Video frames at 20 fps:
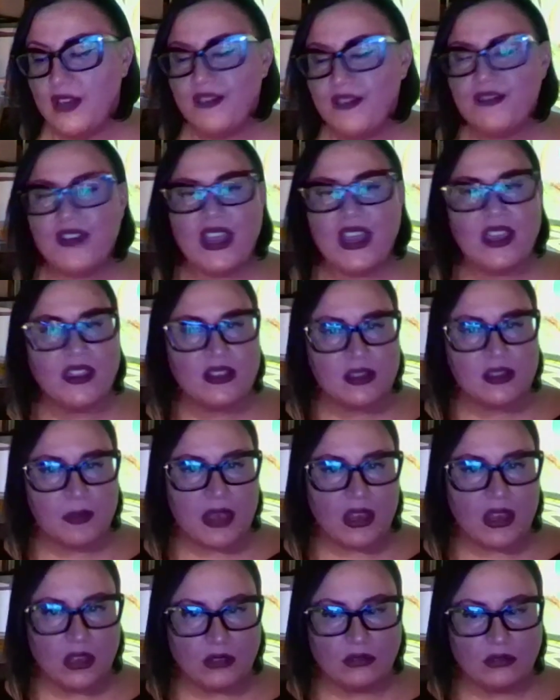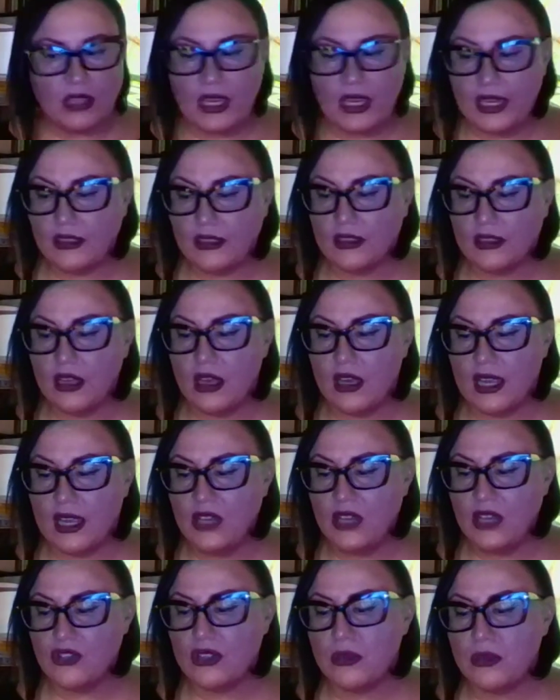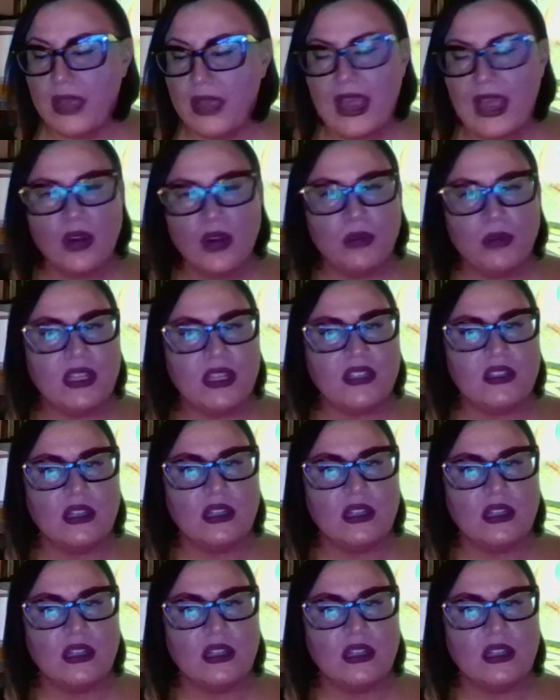Faith is about like angel empowerment,